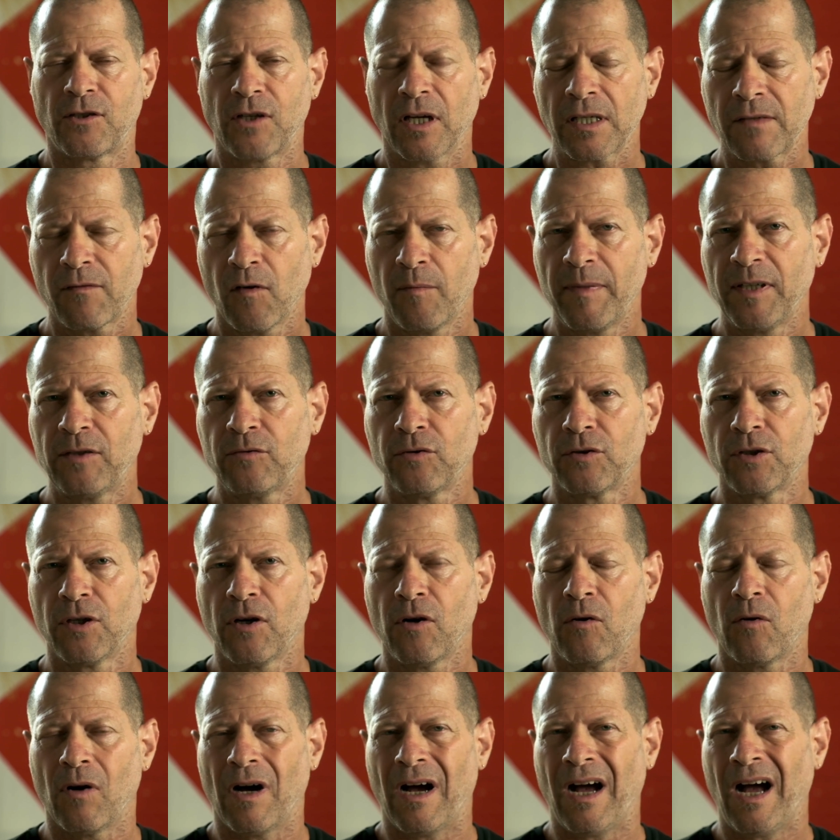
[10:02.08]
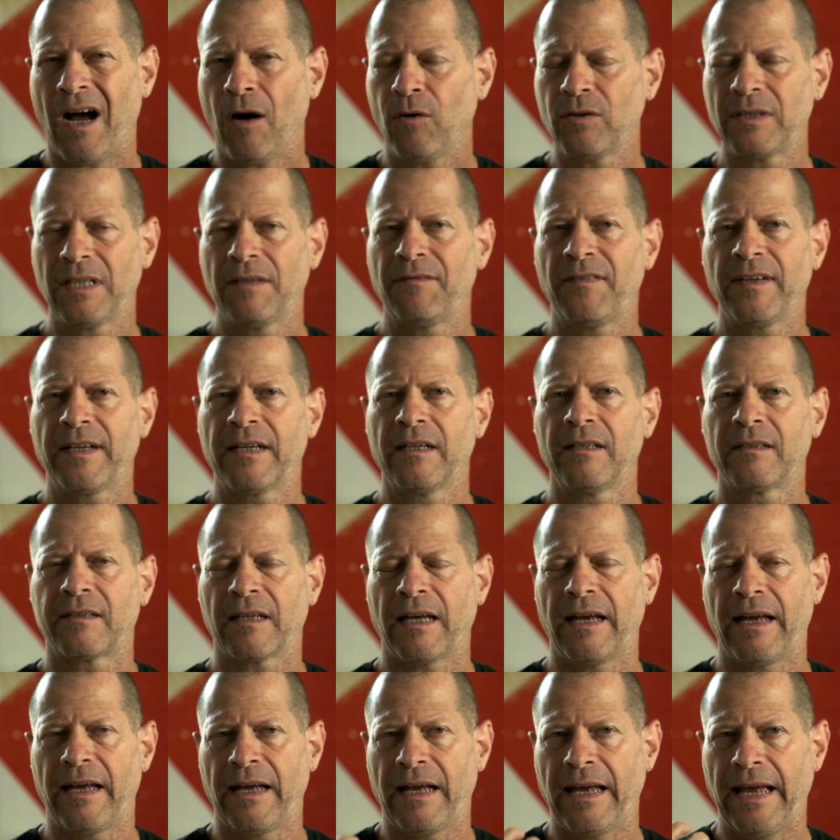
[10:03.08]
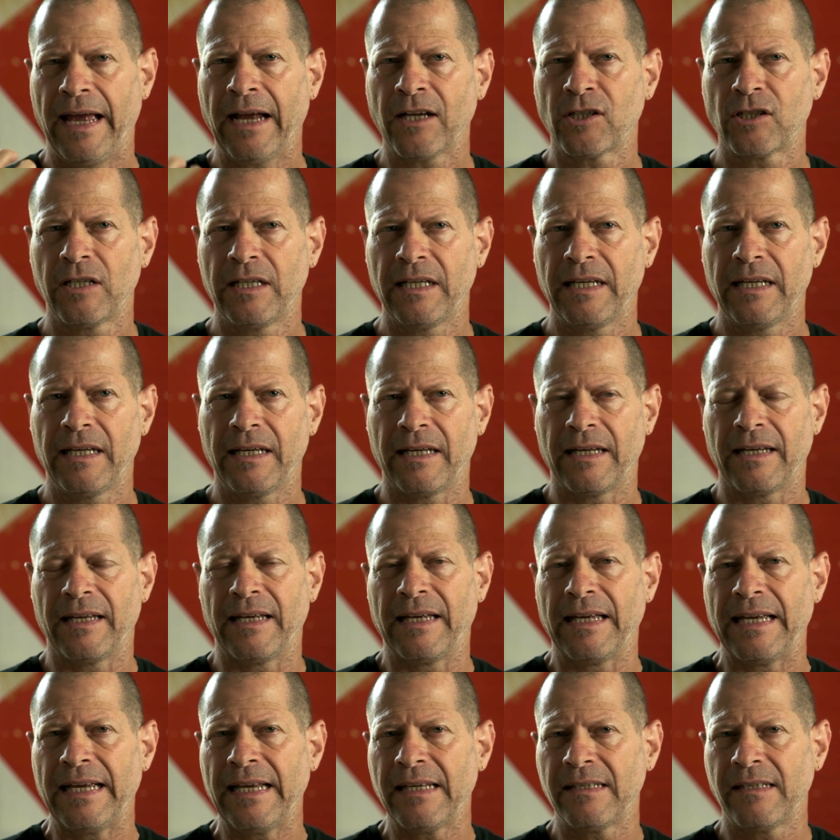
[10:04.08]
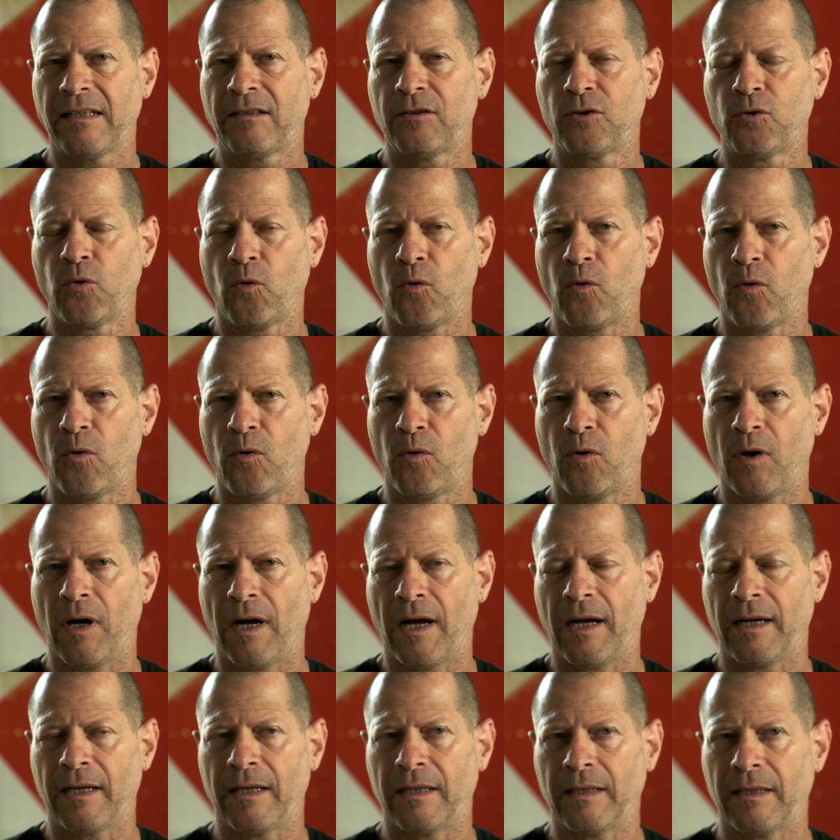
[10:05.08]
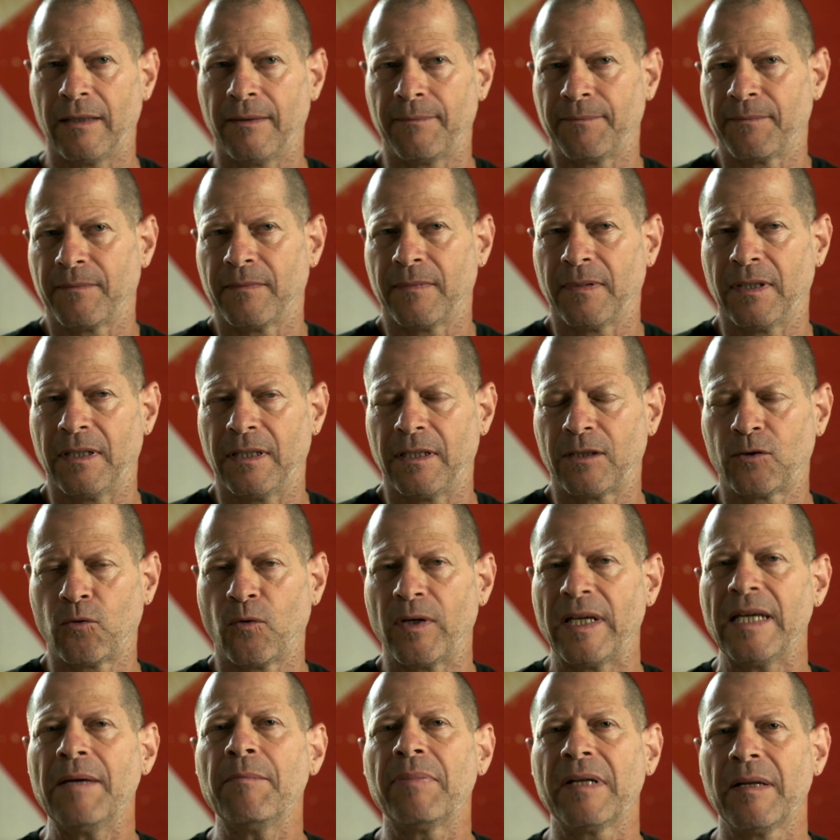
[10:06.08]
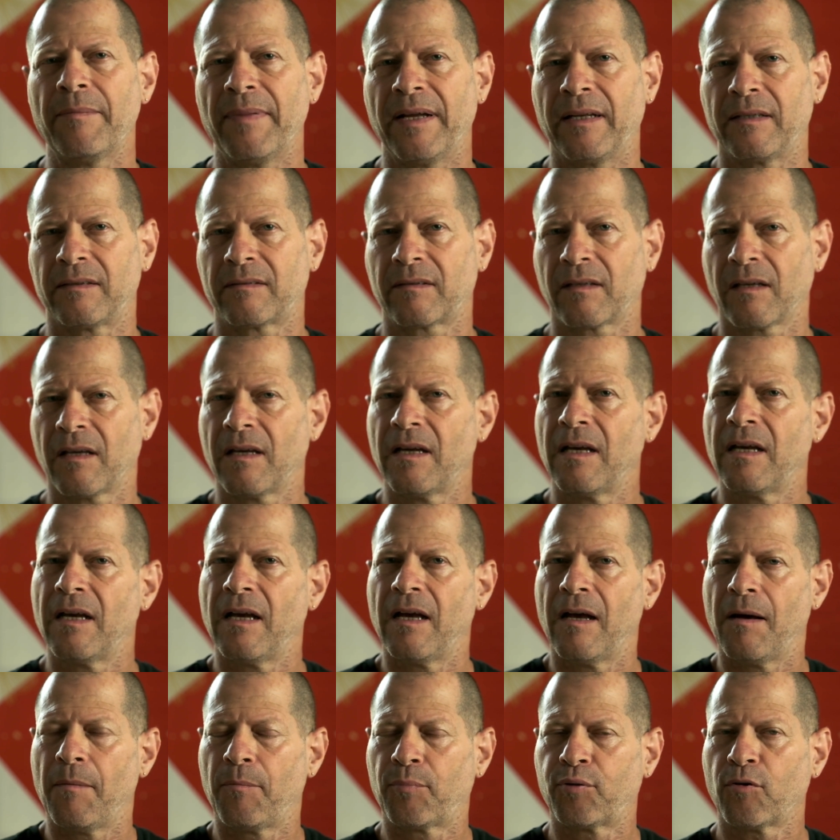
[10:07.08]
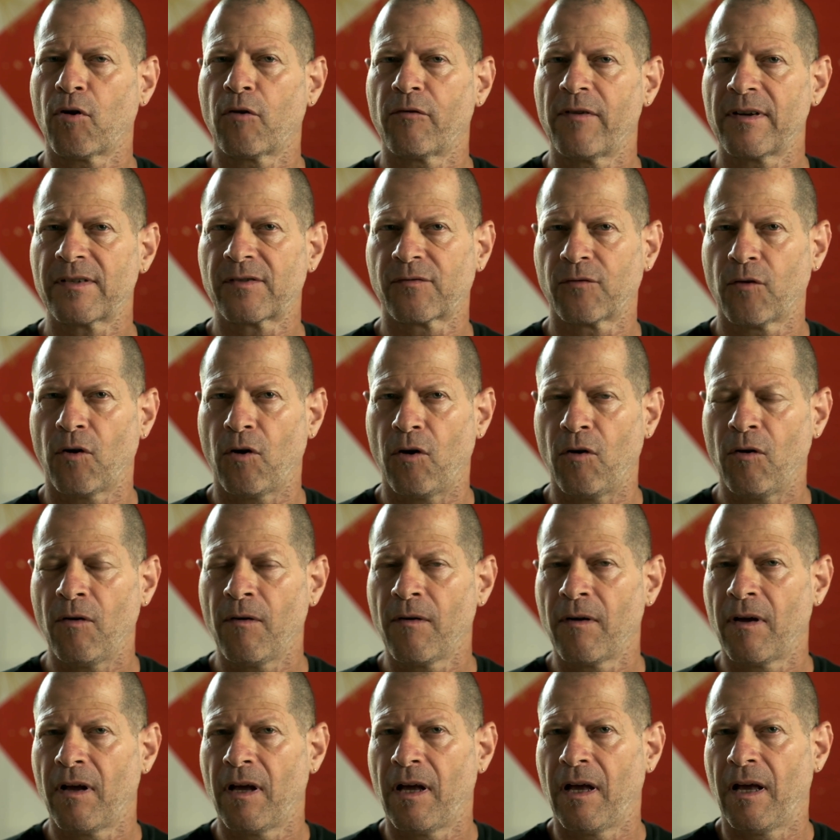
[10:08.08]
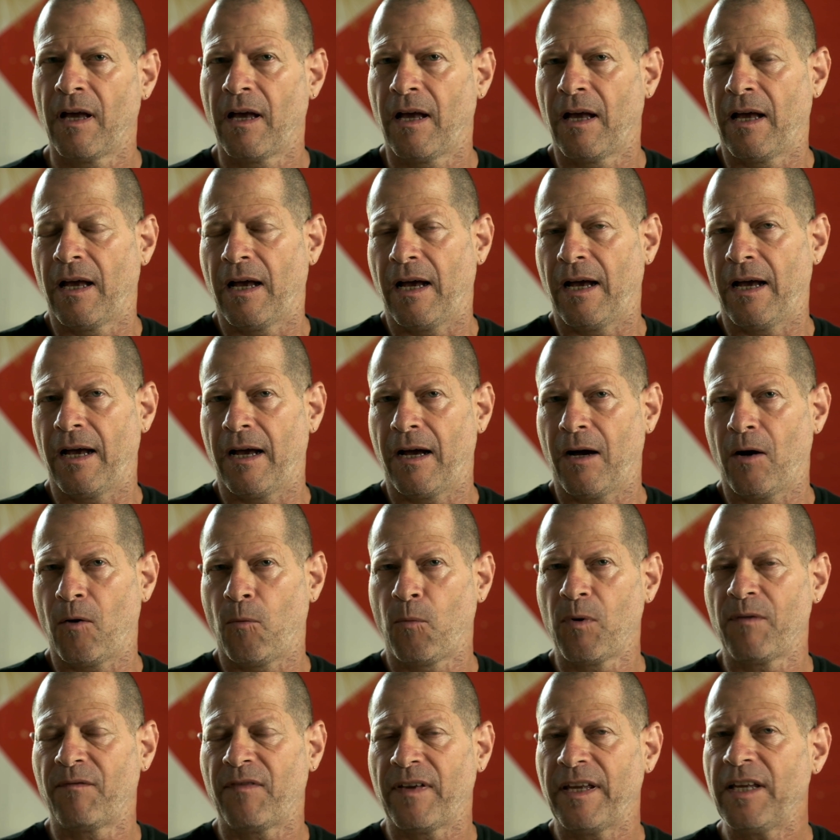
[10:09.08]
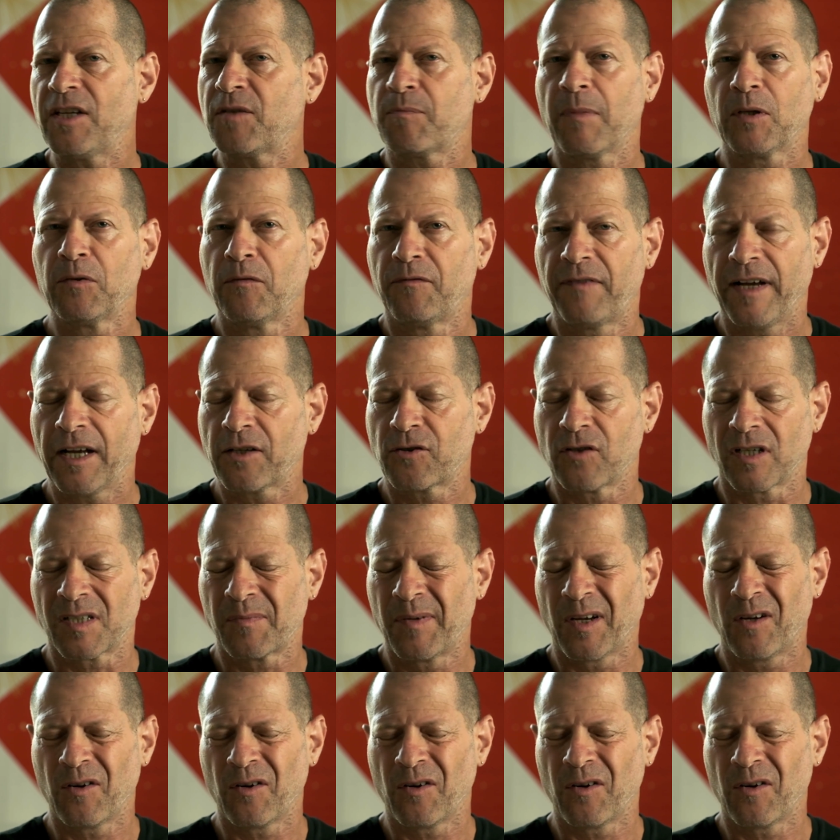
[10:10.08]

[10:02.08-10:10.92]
Just for me to know, how difficult actually is it to implement ProRes RAW with each manufacturer?